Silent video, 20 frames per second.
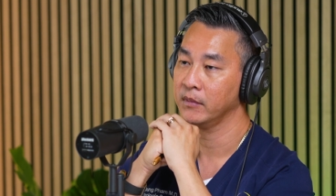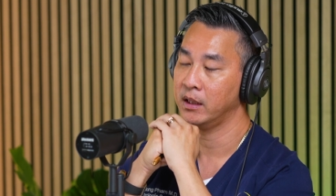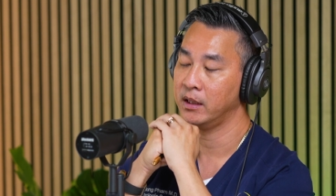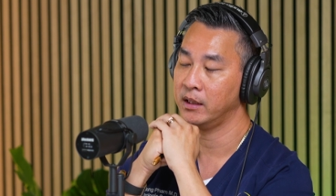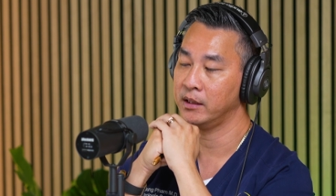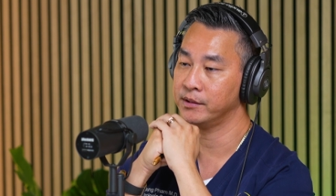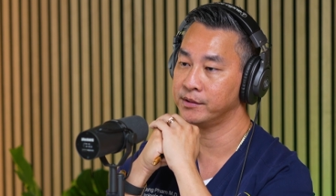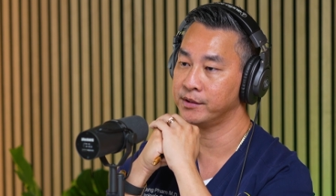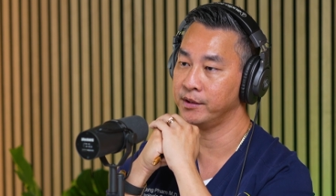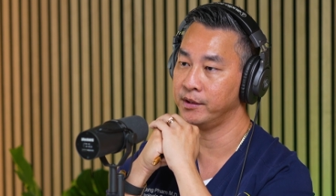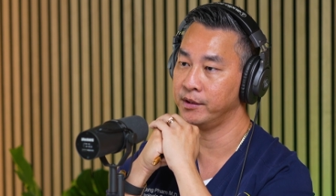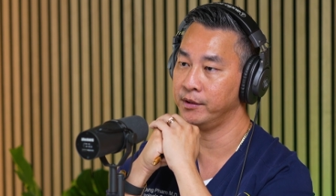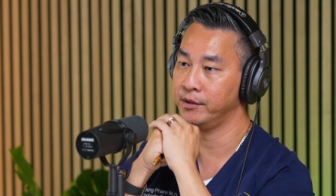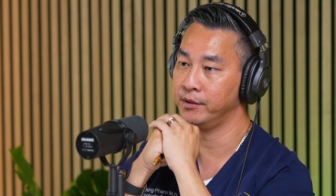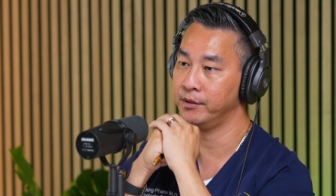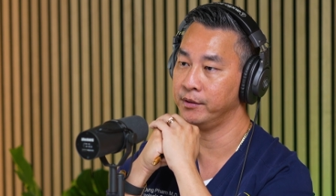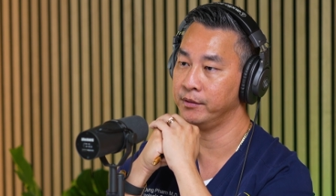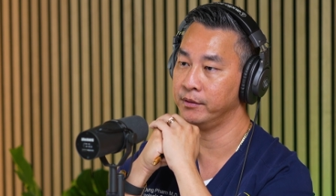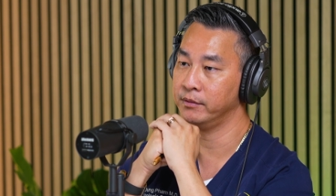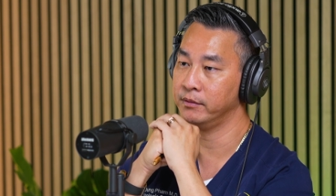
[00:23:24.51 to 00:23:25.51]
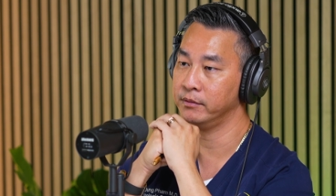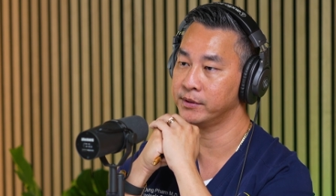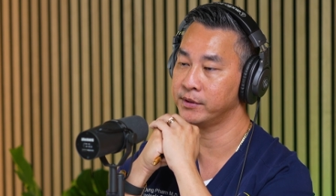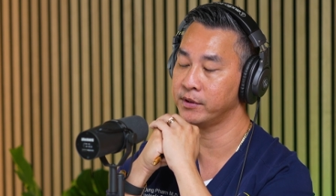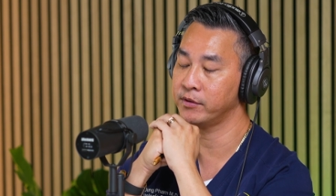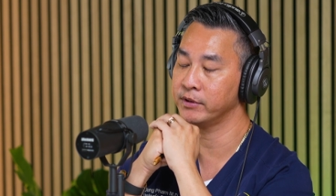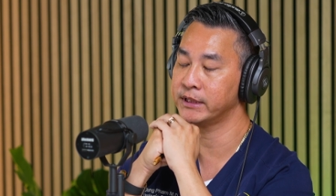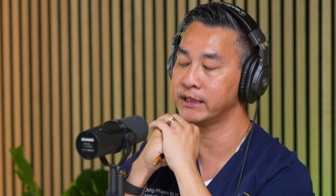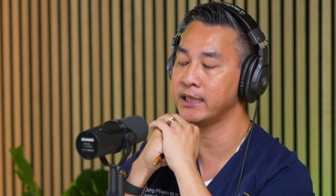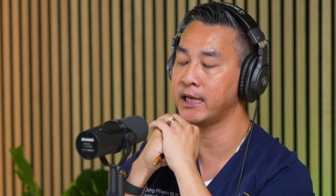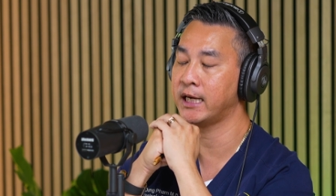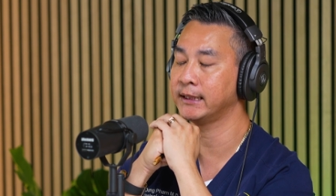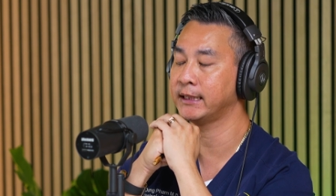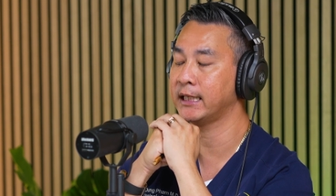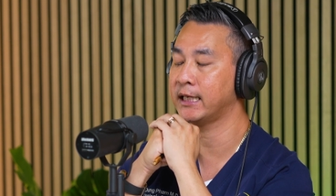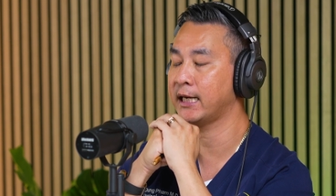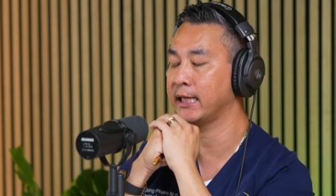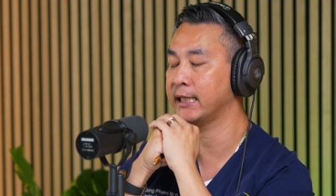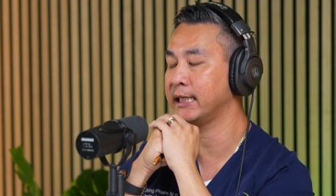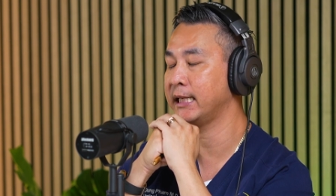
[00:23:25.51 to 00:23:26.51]
And so it's not
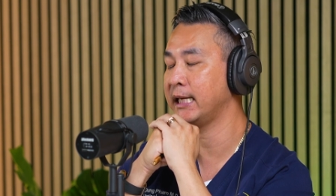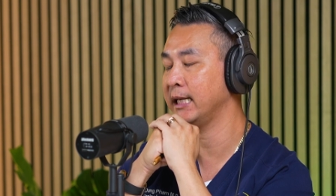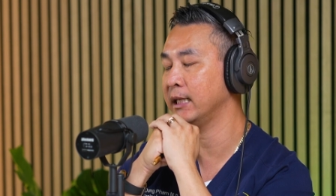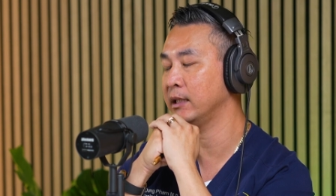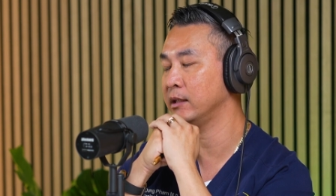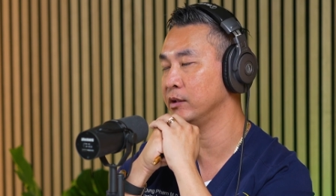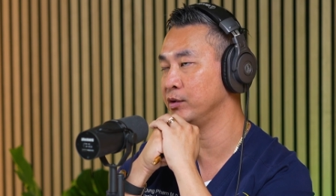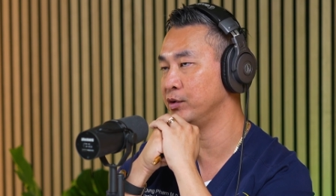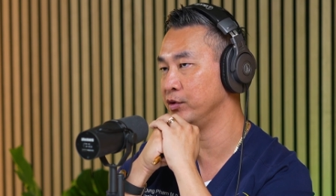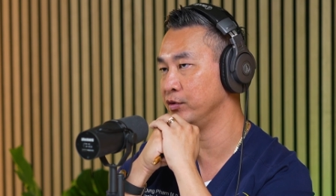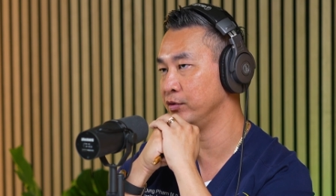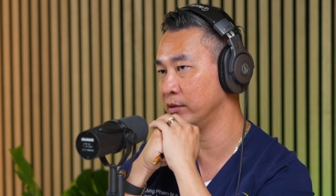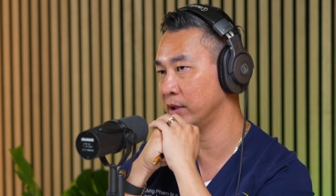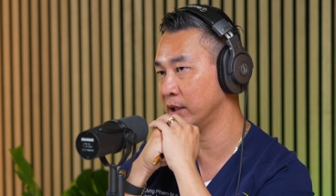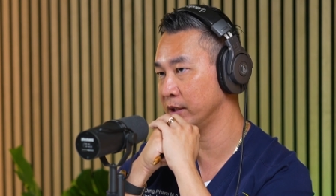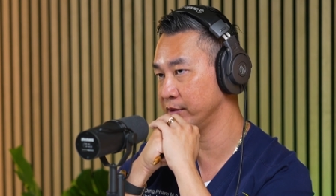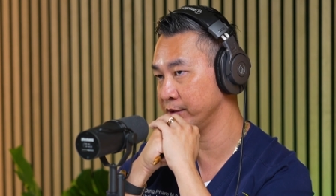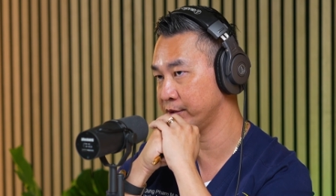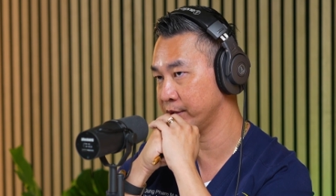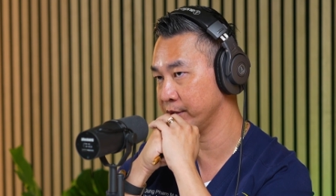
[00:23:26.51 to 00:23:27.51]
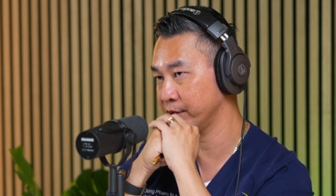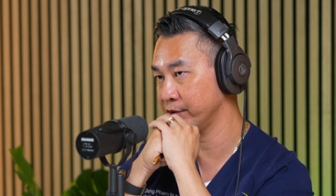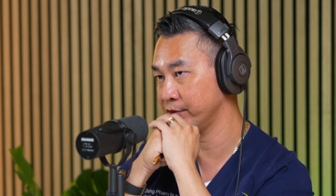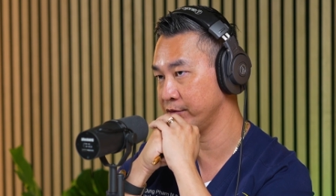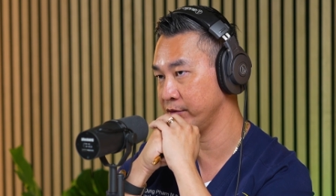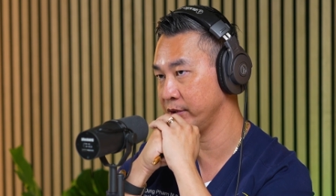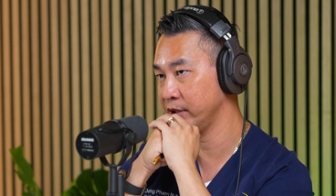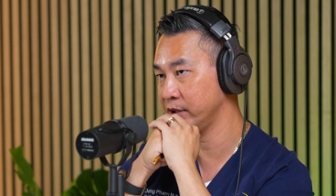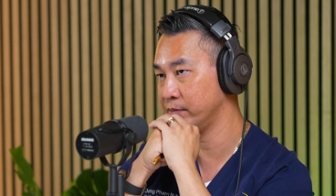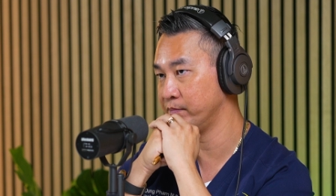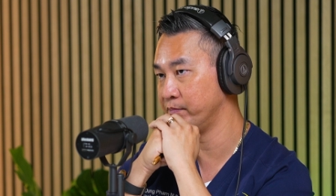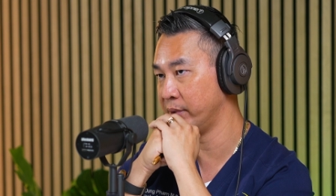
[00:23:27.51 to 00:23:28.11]
that I can't do other surgeries,